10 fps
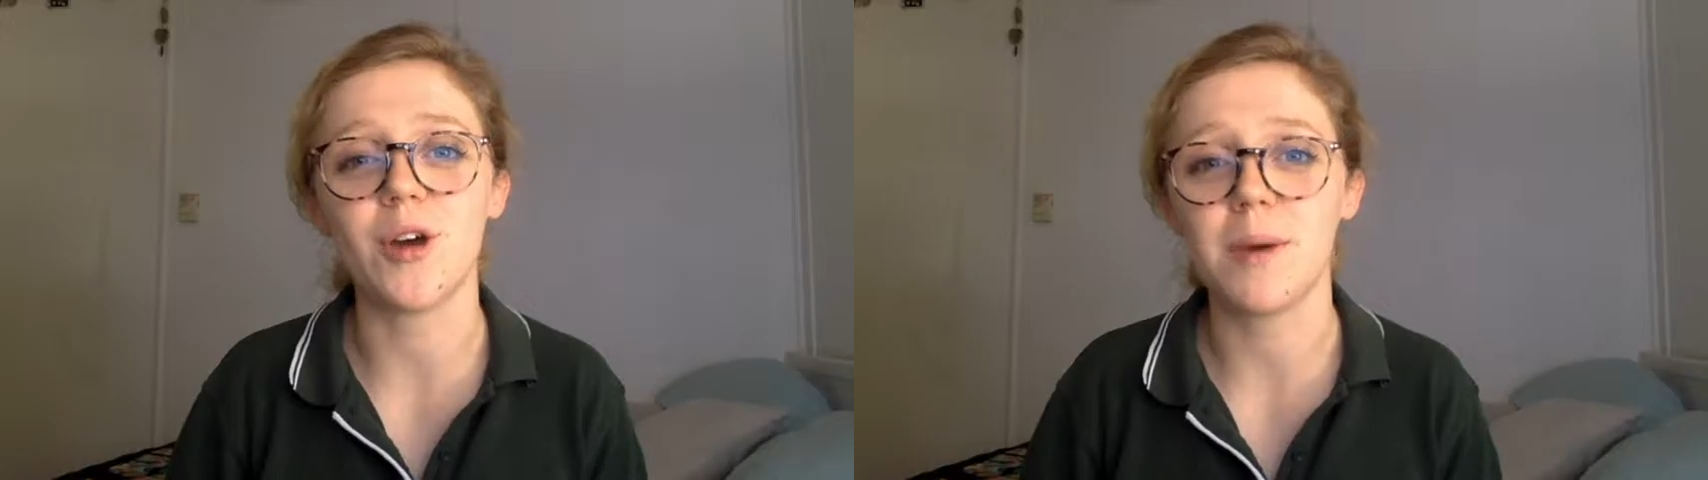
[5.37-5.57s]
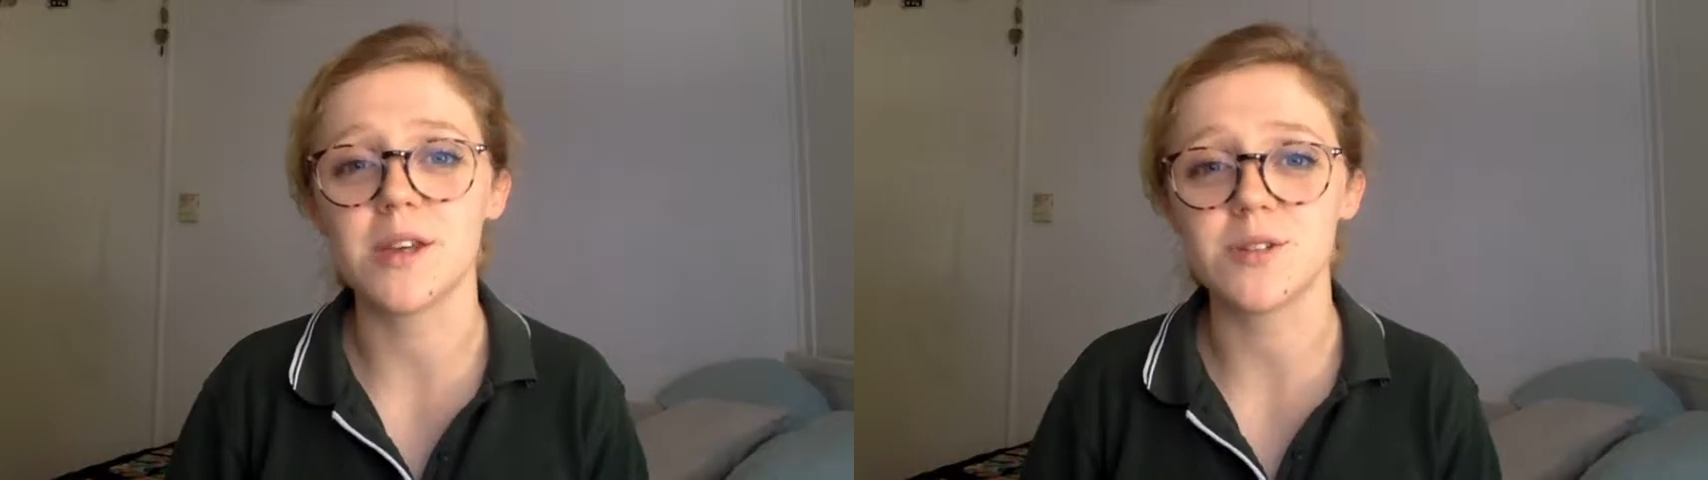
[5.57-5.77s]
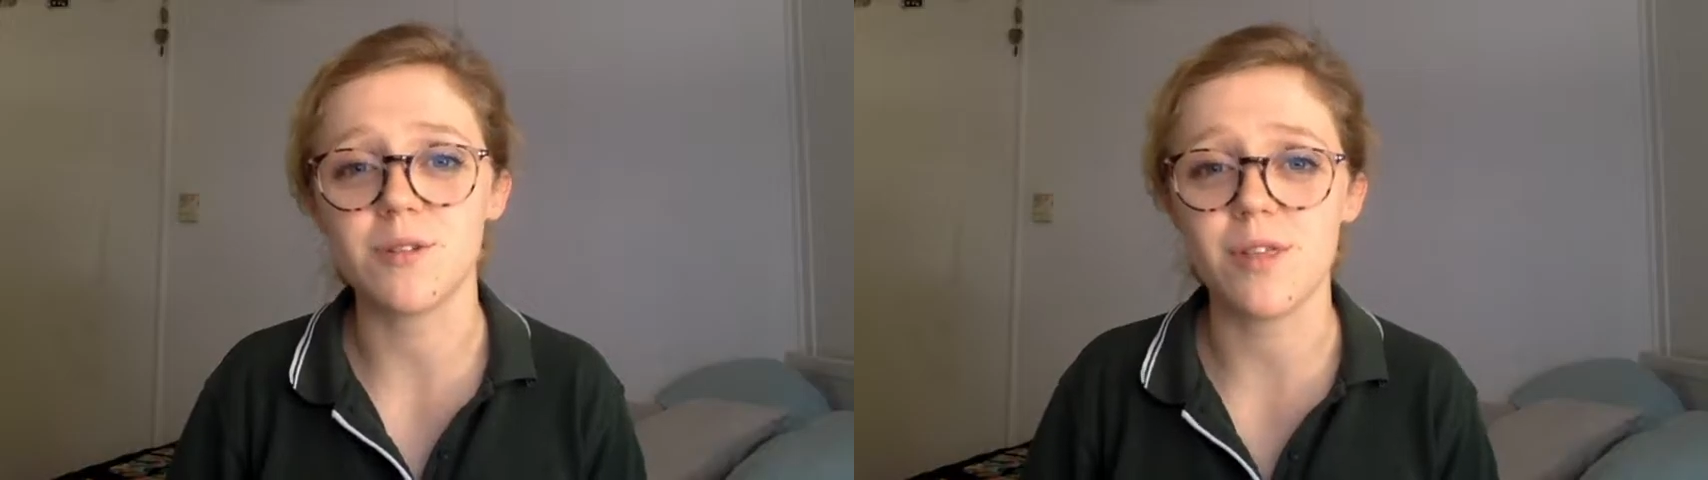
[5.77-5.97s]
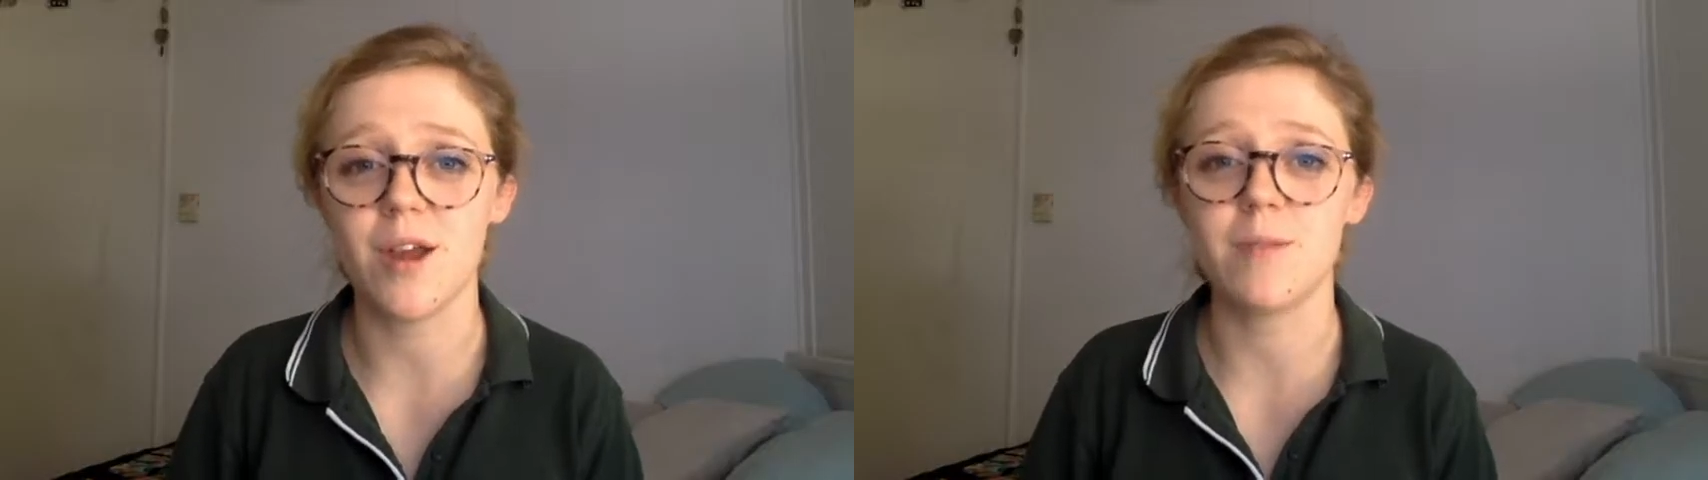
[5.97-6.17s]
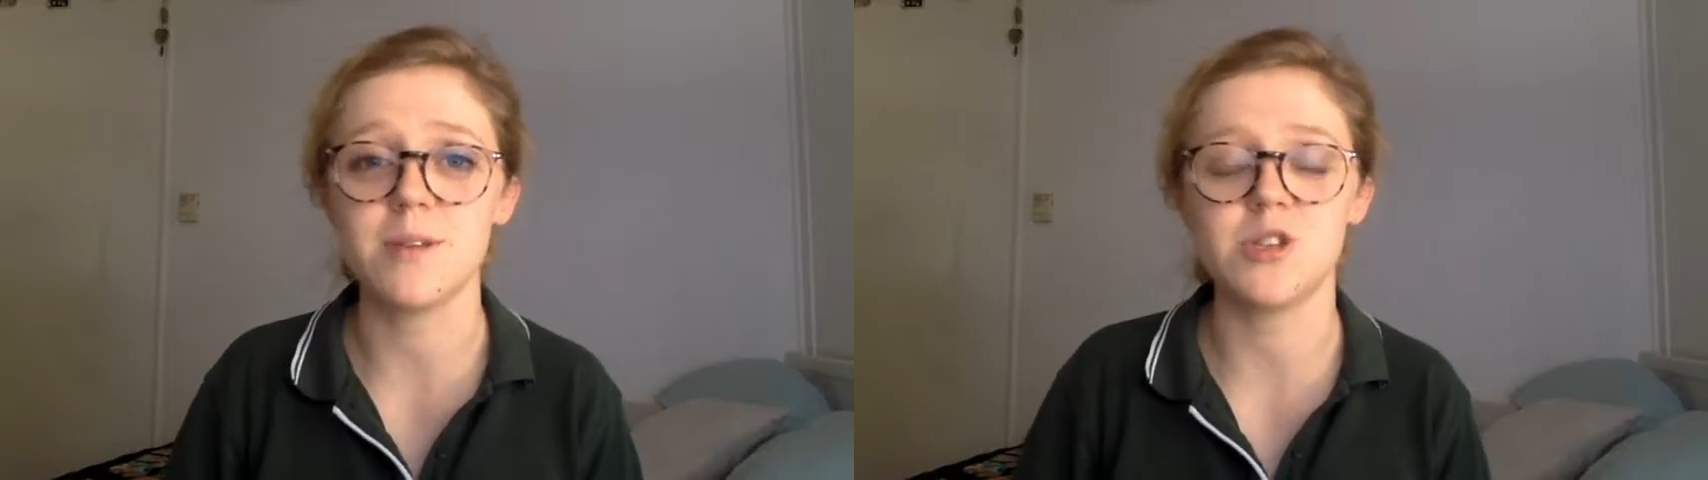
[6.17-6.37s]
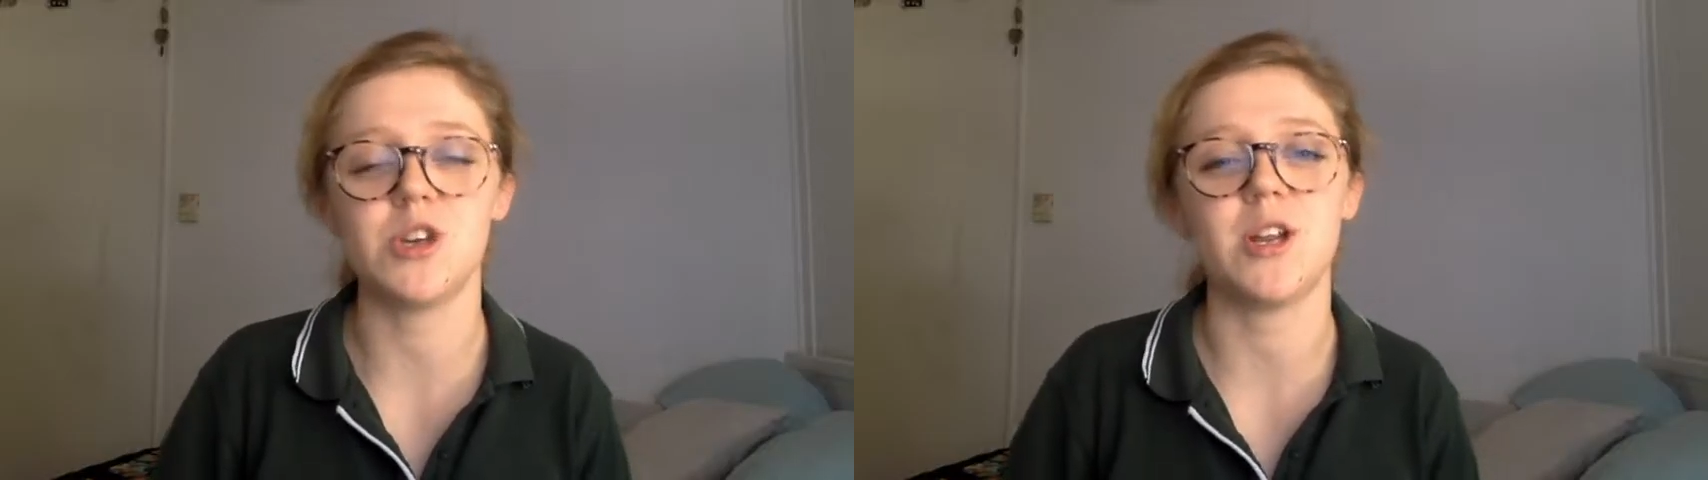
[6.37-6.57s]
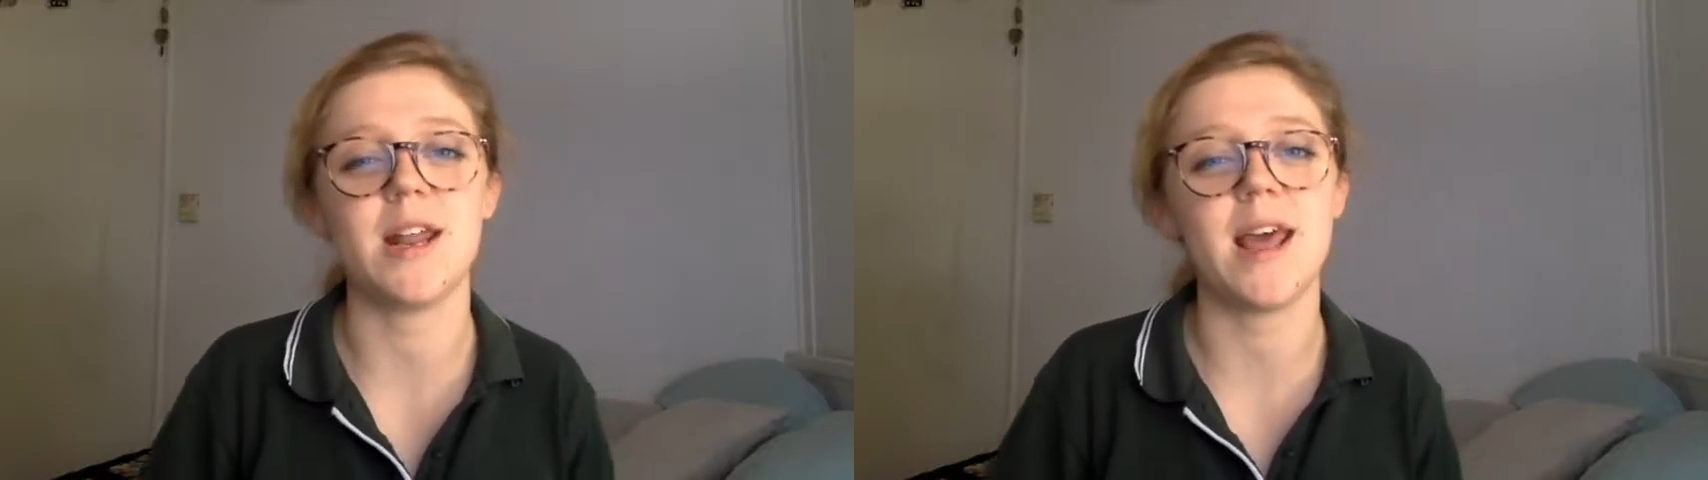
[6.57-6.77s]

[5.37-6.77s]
occupational therapy student